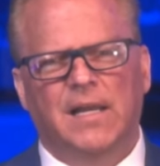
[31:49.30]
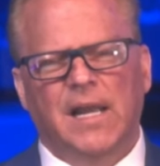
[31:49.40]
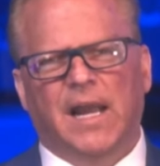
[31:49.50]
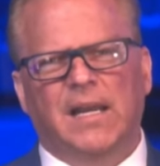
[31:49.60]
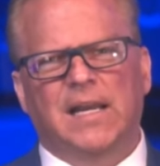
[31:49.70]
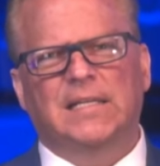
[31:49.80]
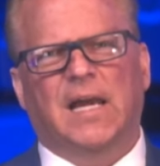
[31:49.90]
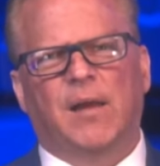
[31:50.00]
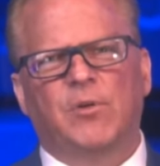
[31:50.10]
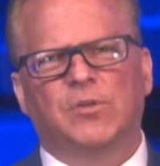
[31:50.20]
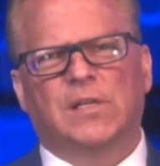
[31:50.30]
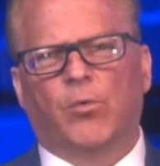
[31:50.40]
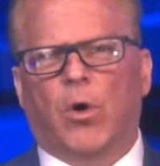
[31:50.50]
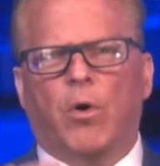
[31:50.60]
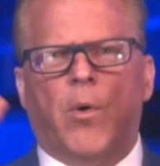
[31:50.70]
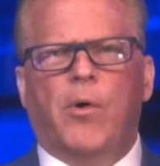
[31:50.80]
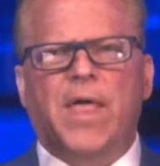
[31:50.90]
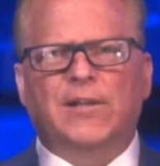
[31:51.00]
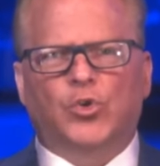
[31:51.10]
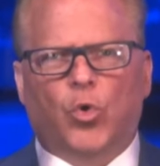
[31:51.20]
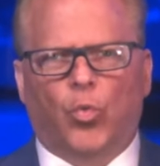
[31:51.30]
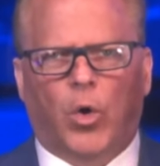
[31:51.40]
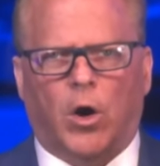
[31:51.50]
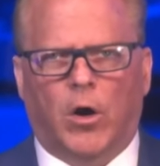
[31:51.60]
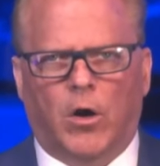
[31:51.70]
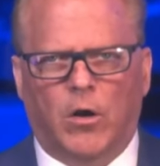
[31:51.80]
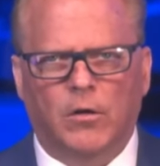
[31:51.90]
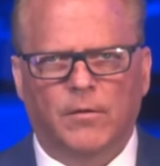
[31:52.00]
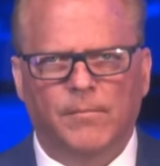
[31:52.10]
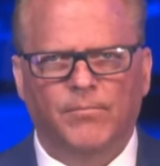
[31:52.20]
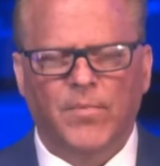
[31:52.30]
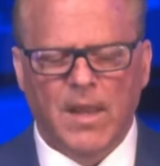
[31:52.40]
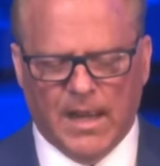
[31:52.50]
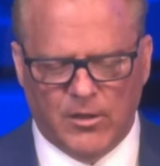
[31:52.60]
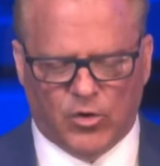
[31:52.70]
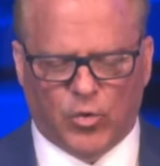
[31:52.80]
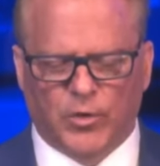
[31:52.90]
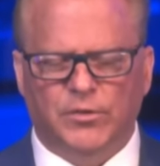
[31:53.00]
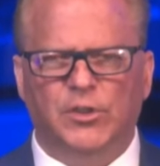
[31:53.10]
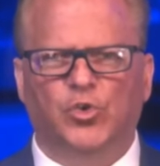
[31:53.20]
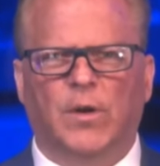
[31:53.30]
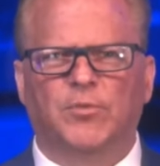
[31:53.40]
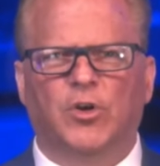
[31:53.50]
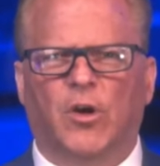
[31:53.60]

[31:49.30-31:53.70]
And anytime you say, whoa, whoa, whoa, that's wrong, and you quote the scripture,